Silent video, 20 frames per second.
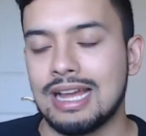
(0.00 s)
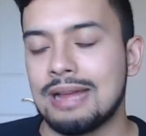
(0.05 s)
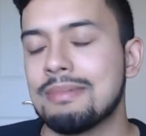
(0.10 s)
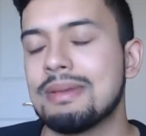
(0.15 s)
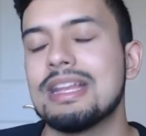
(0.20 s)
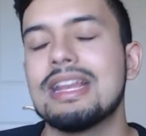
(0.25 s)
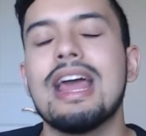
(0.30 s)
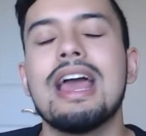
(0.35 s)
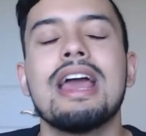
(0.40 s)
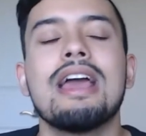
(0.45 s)
I
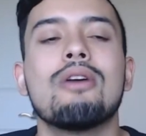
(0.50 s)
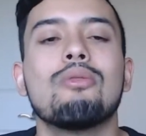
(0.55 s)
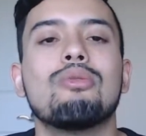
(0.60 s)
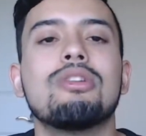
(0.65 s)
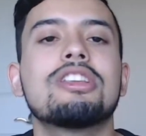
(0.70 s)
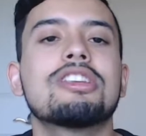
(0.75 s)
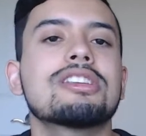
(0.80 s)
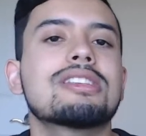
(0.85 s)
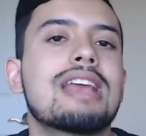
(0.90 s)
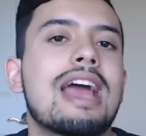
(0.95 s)
mean,
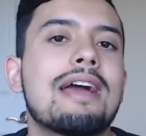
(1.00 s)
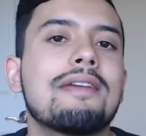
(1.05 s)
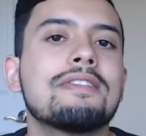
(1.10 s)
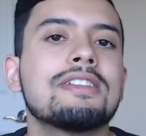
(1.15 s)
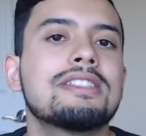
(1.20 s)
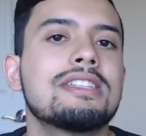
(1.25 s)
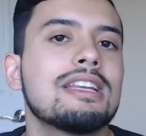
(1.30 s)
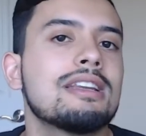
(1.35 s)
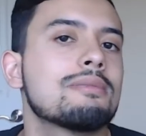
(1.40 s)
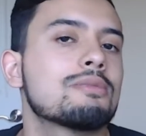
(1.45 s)
we just
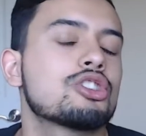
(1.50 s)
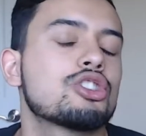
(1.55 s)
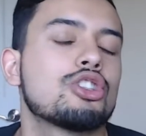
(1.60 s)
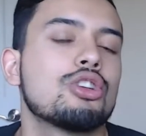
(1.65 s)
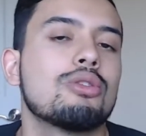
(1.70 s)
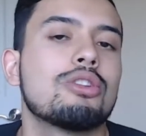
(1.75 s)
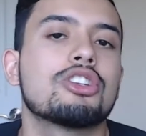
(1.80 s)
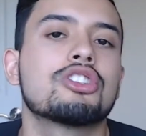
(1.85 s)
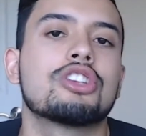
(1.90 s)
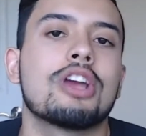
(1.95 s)
haven't seen him
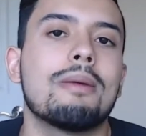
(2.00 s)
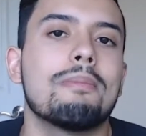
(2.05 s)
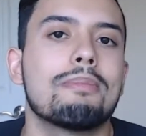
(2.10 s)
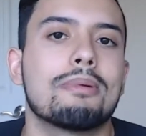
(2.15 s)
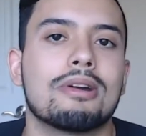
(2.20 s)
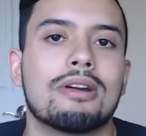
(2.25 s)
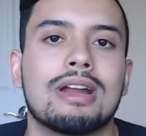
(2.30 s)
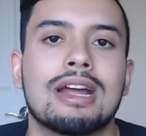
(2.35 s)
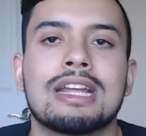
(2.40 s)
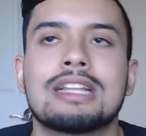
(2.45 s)
shoot a jumper.